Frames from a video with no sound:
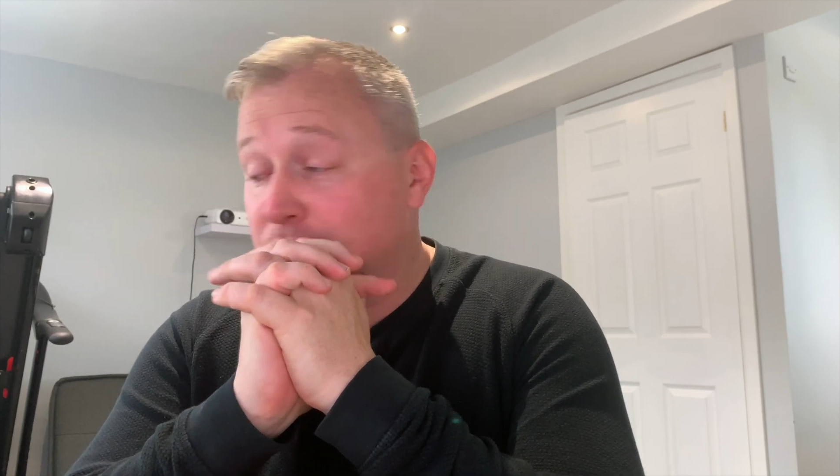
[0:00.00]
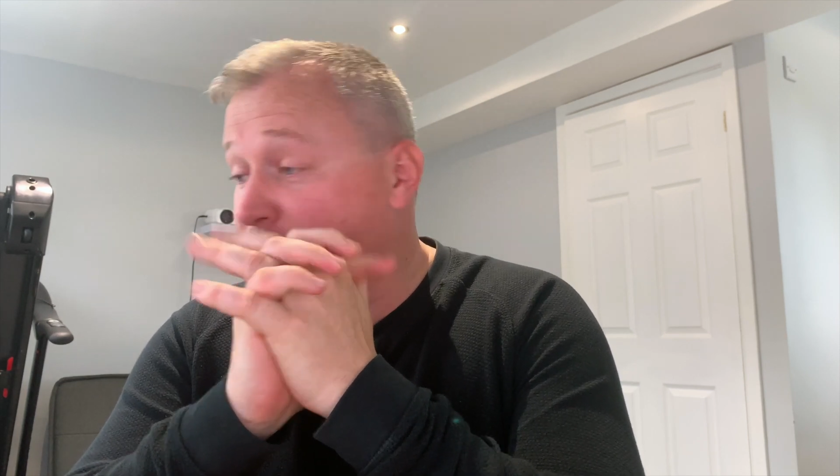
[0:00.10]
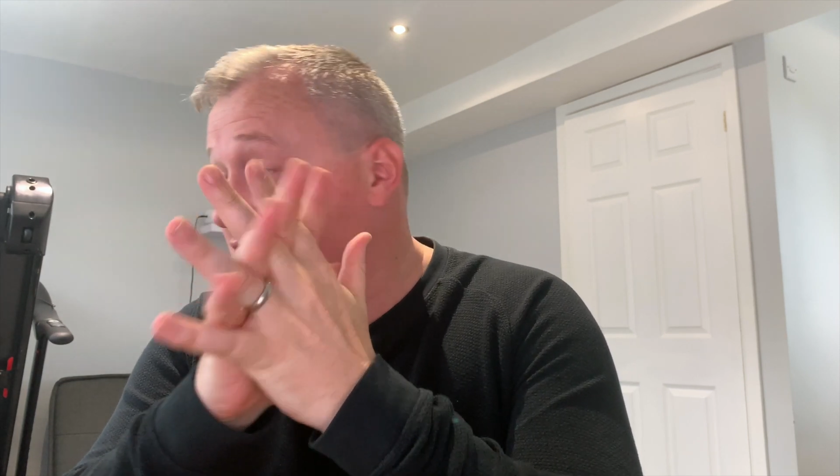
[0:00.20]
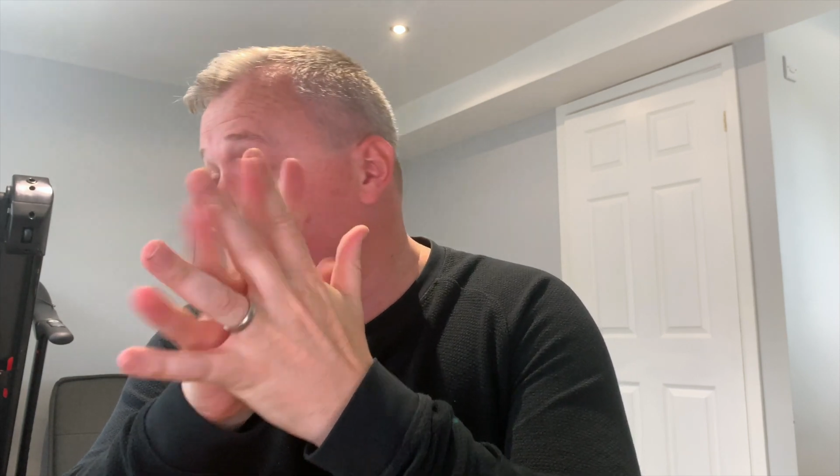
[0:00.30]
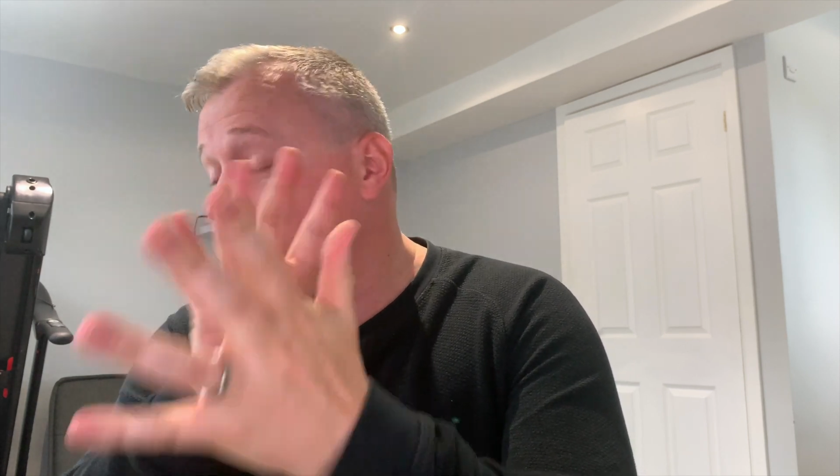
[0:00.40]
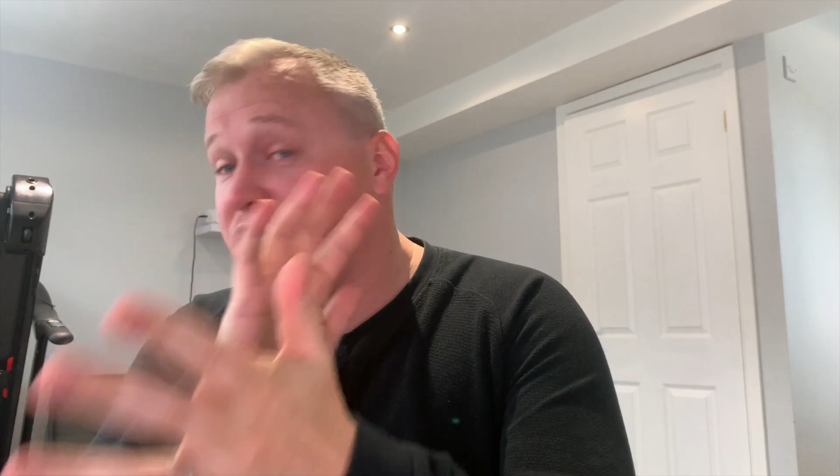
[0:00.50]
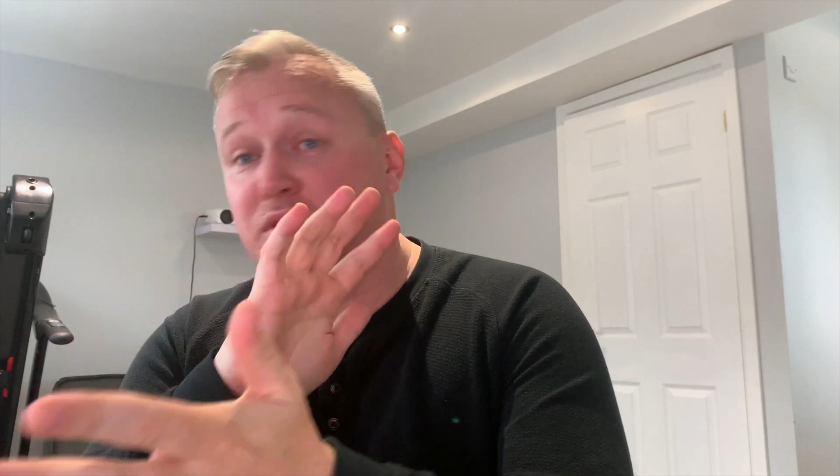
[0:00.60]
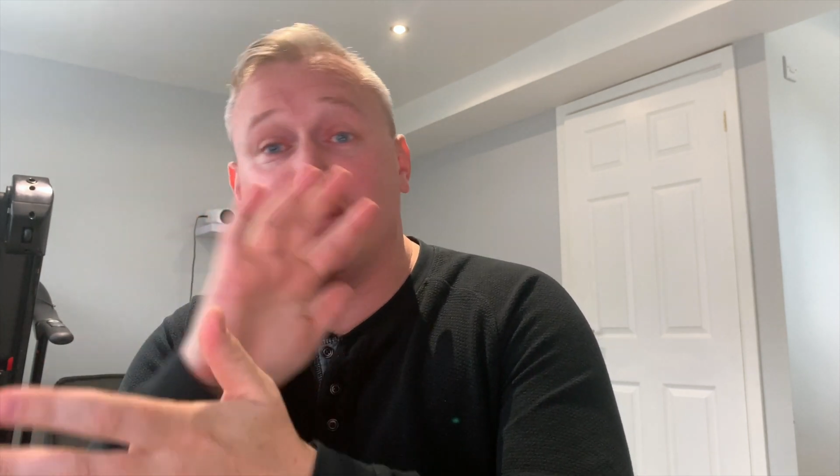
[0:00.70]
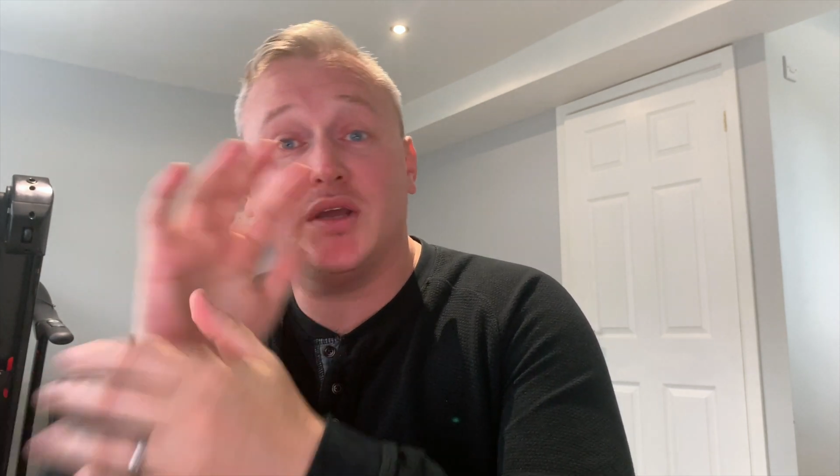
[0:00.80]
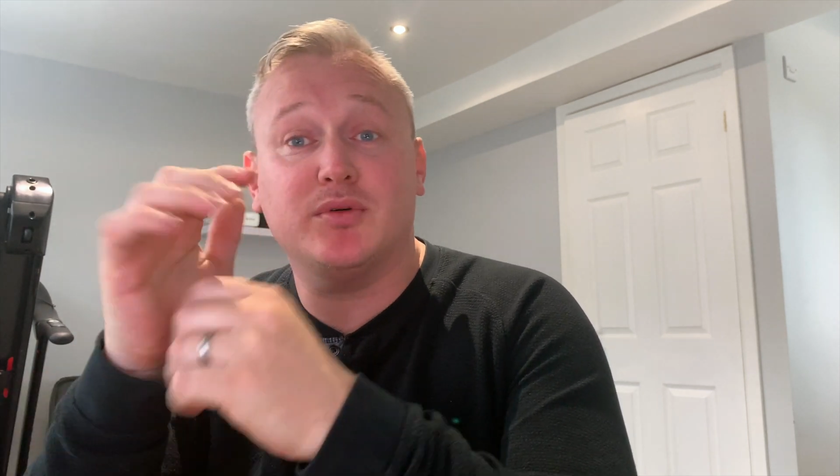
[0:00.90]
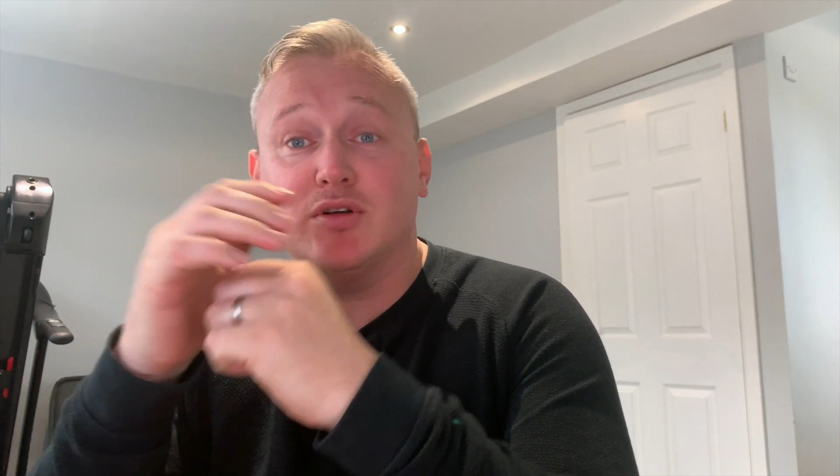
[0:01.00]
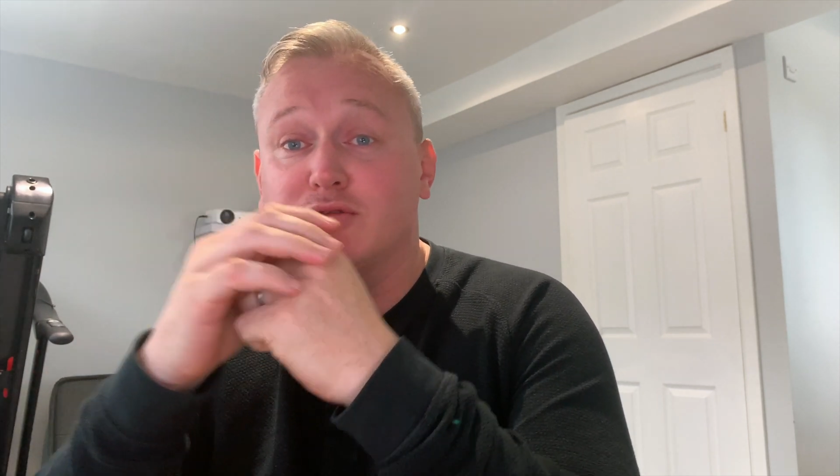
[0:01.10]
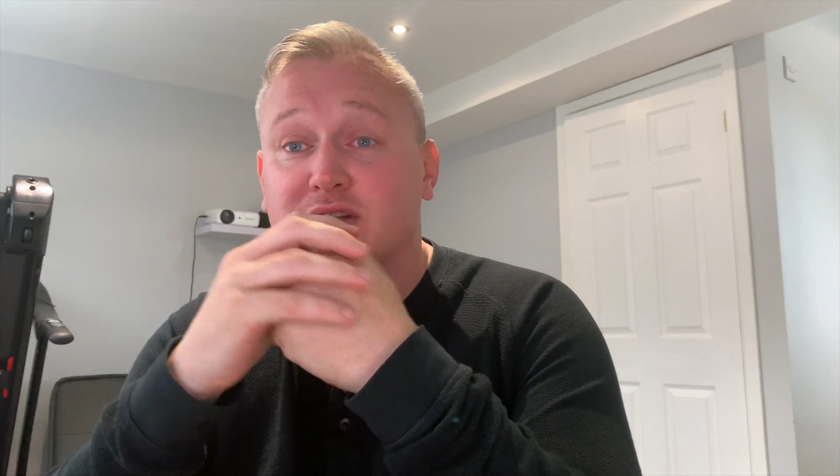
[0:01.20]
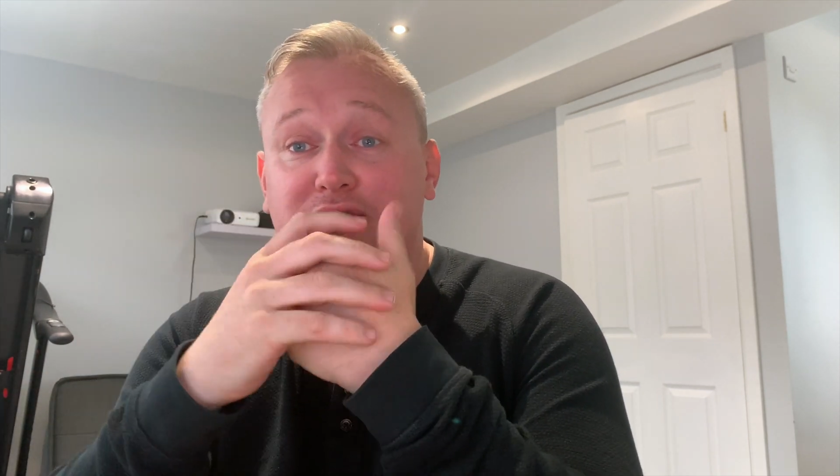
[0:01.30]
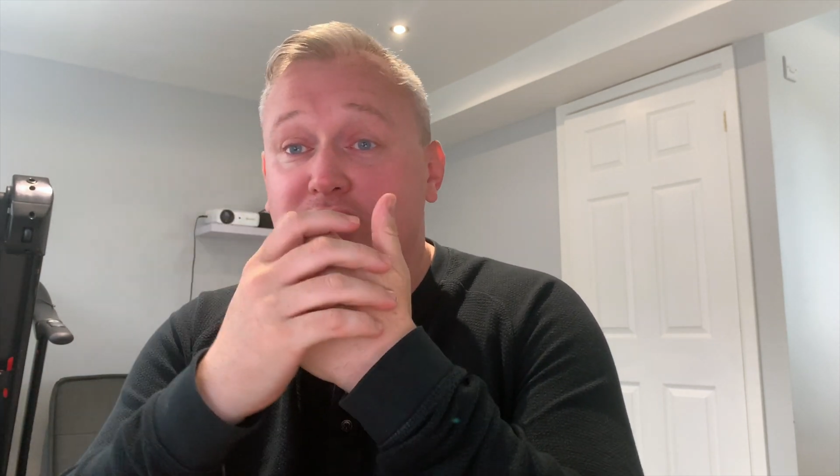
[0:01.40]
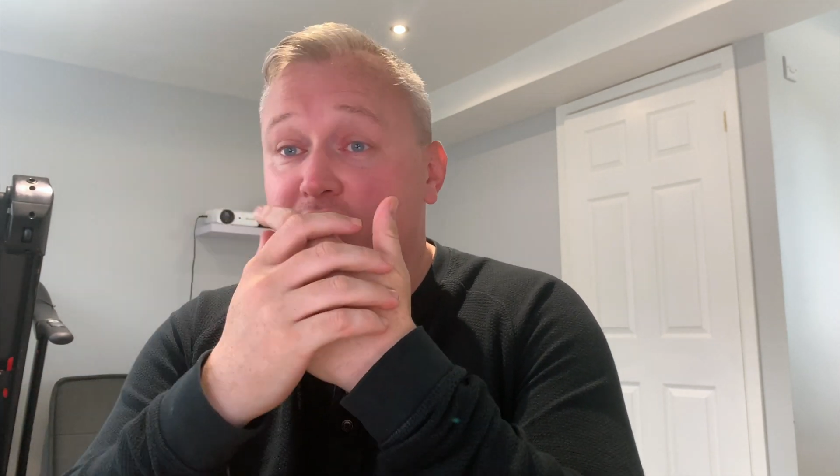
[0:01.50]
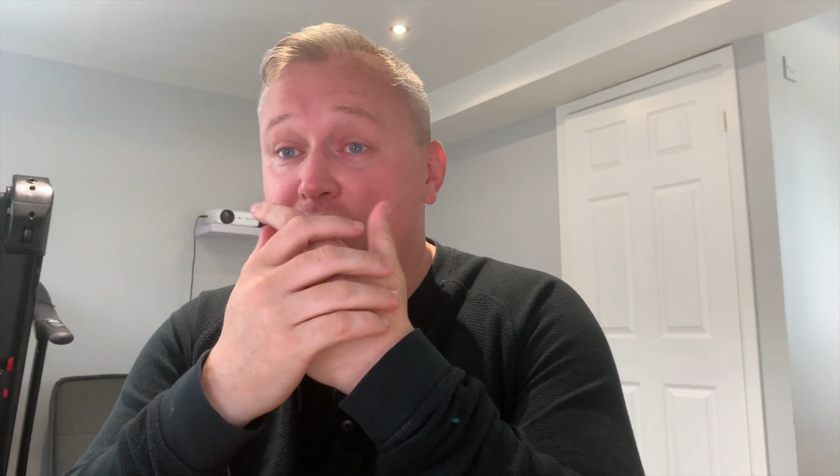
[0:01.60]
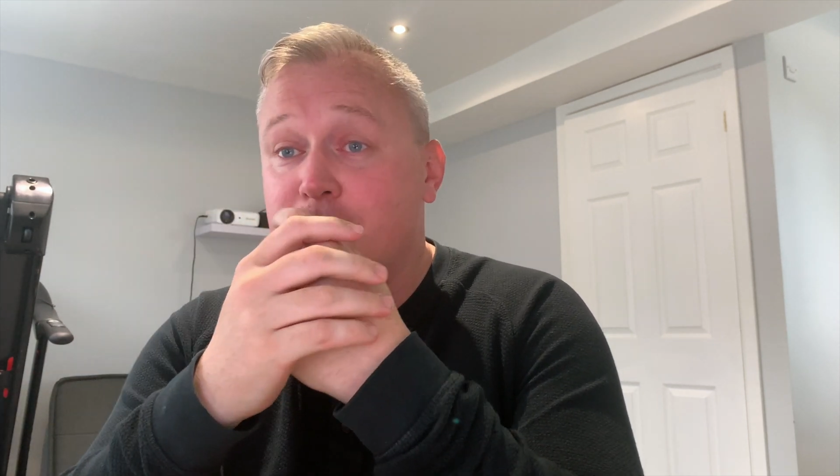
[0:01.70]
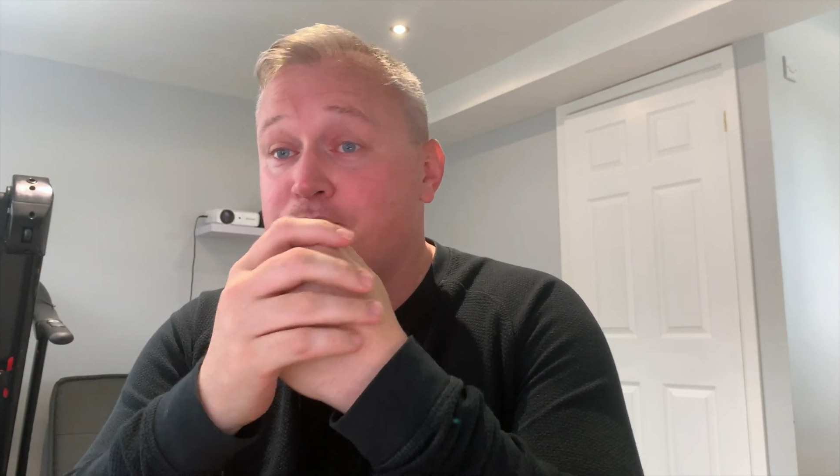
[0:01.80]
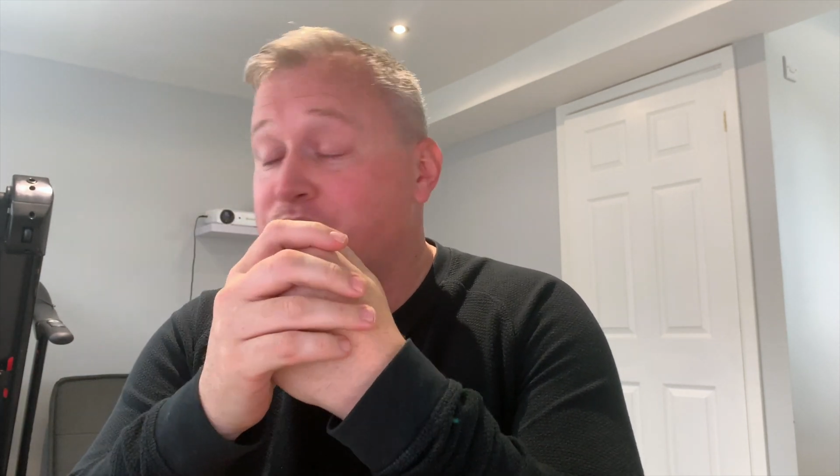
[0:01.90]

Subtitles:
proud of the people who live there,